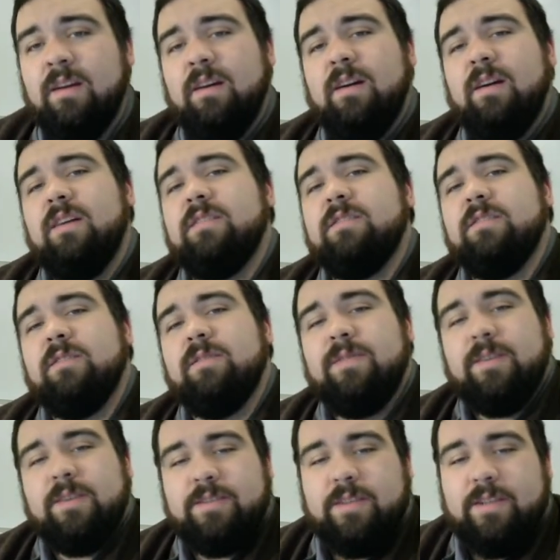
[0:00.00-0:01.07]
Alright, so to
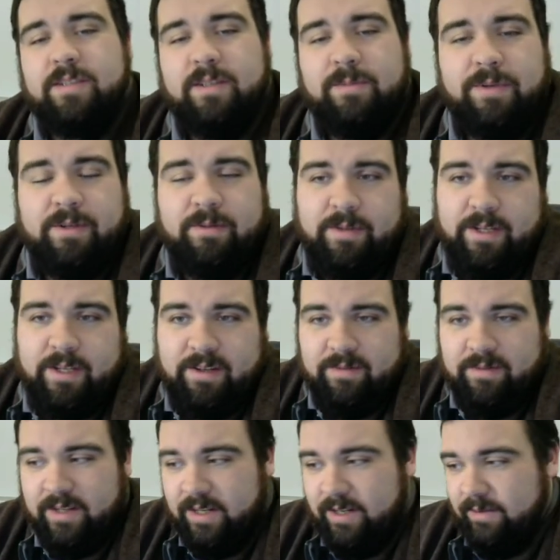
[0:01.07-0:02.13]
finish things up here, we have
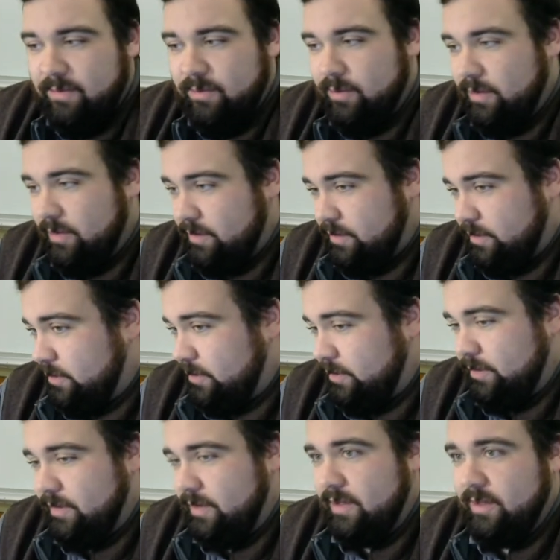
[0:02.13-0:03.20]
94
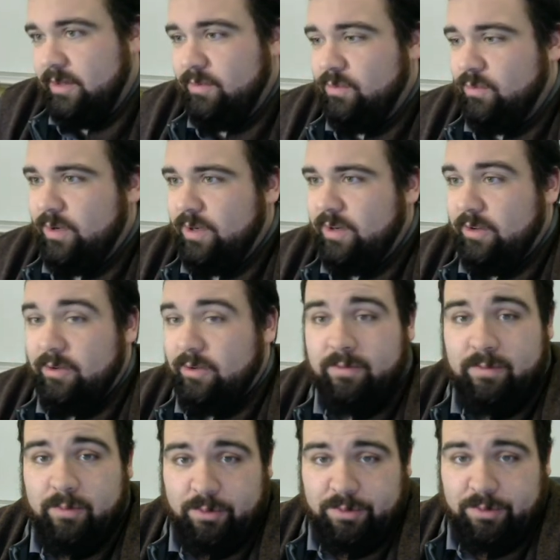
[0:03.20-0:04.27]
through the
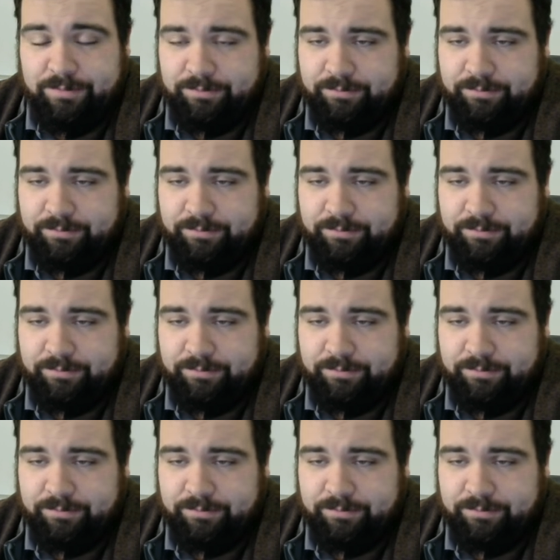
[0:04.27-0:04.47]
104.